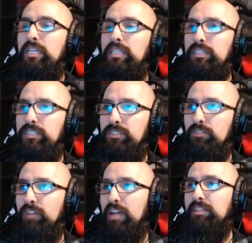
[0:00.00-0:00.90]
There's
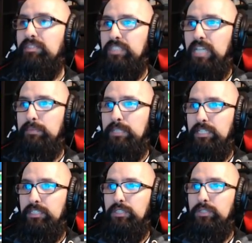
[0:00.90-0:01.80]
five different types it
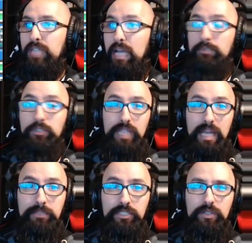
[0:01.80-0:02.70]
can do times two
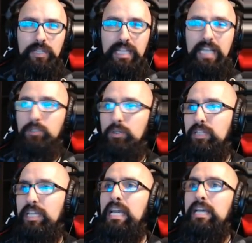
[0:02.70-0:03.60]
damage to, like that sort of
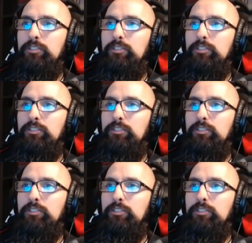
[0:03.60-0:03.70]
thing.